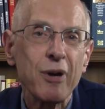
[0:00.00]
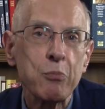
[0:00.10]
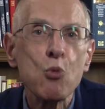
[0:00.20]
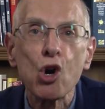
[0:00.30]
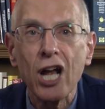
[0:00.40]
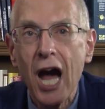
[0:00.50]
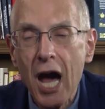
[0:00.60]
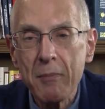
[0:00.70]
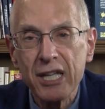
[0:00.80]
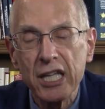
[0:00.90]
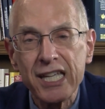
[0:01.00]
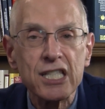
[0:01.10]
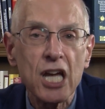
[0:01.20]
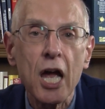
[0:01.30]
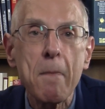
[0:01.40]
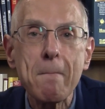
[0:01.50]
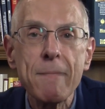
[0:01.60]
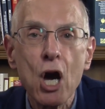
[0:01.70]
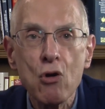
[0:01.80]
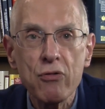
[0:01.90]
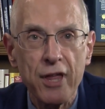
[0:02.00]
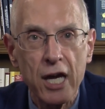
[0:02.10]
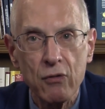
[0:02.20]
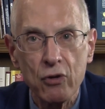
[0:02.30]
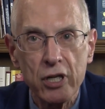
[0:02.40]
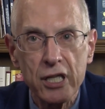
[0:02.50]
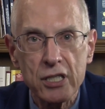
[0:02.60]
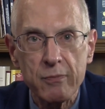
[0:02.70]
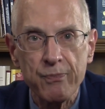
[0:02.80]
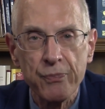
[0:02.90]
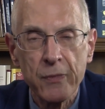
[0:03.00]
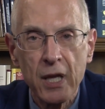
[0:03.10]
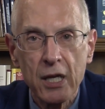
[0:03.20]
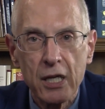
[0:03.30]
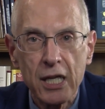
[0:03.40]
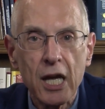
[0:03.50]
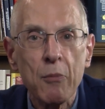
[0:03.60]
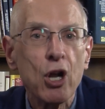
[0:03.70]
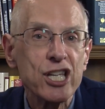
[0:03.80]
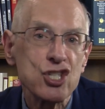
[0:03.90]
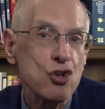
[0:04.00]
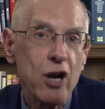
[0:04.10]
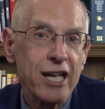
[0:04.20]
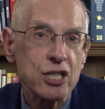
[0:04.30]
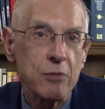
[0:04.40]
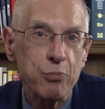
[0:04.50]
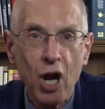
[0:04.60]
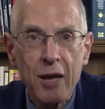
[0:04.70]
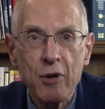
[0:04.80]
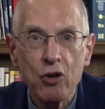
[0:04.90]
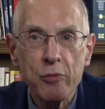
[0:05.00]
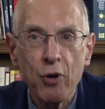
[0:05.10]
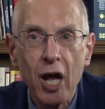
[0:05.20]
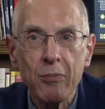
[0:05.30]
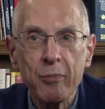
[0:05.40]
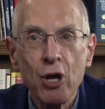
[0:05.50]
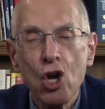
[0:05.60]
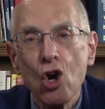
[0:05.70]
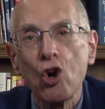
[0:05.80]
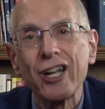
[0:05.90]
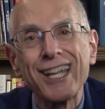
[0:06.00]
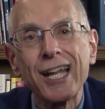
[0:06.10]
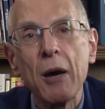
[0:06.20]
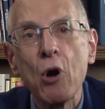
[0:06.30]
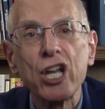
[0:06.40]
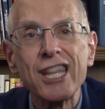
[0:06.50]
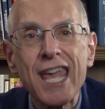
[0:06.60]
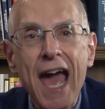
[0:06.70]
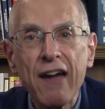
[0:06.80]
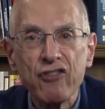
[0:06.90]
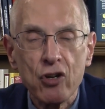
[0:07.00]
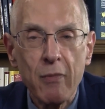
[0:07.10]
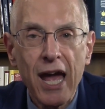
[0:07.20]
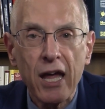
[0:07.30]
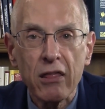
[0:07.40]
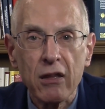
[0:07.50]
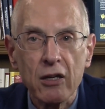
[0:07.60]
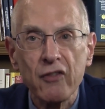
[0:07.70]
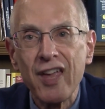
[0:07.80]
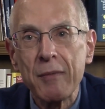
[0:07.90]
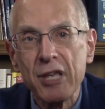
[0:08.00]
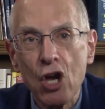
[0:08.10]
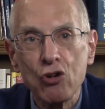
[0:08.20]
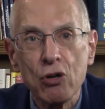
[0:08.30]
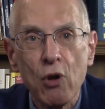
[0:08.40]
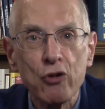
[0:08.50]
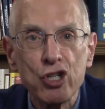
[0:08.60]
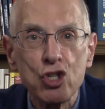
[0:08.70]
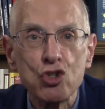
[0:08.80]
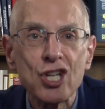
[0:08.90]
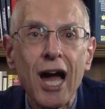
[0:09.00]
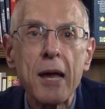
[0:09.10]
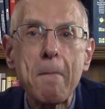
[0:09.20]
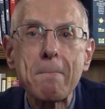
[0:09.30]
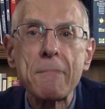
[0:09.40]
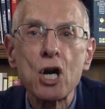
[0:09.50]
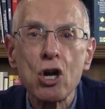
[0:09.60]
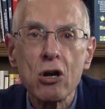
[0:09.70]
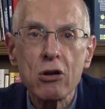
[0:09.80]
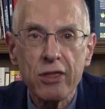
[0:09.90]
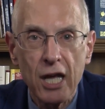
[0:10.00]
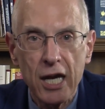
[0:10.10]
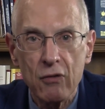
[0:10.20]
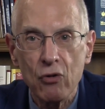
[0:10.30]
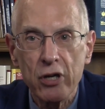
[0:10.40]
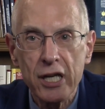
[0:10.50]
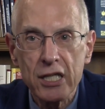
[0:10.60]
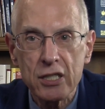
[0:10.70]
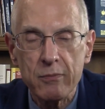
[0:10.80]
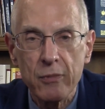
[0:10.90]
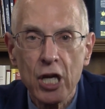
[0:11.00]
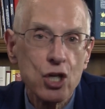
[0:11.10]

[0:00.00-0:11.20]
But more commonly is hypothyroidism. It can come on either as a primary problem, or it can come on in the aftermath of amiodarone-induced hyperthyroidism.